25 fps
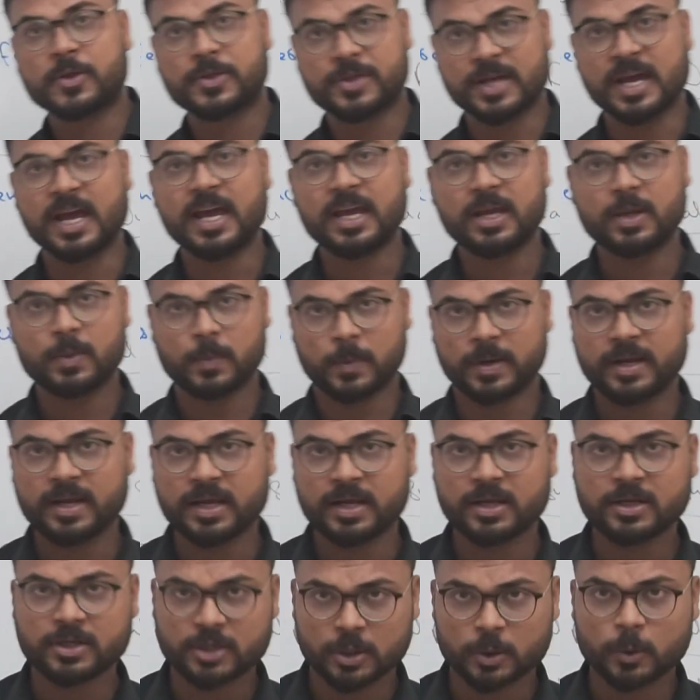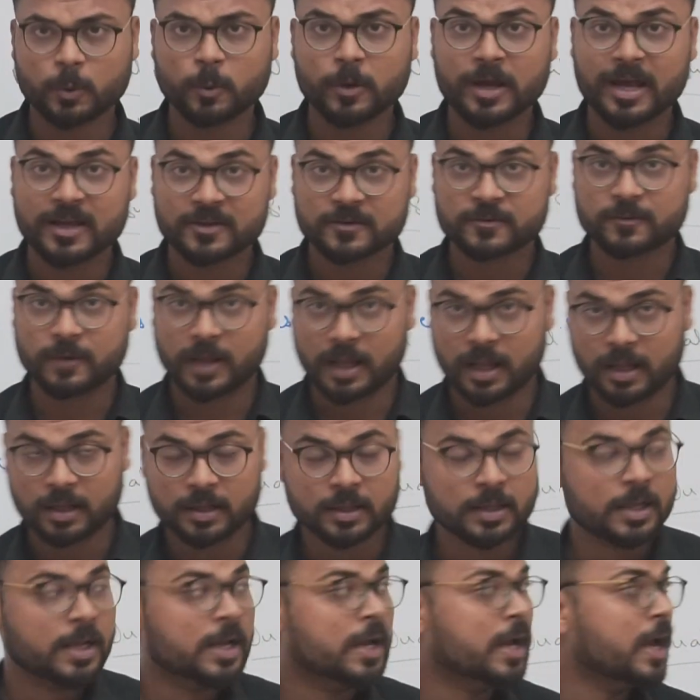they, we, you as
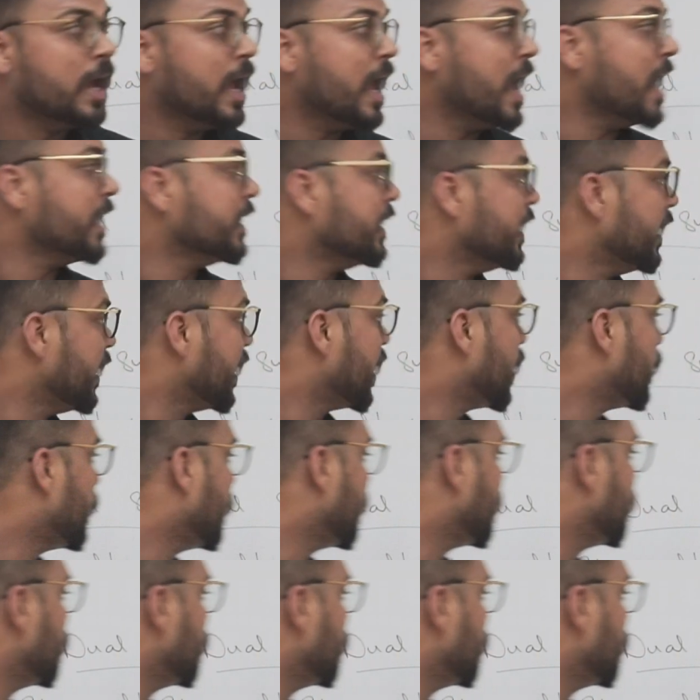well. And here with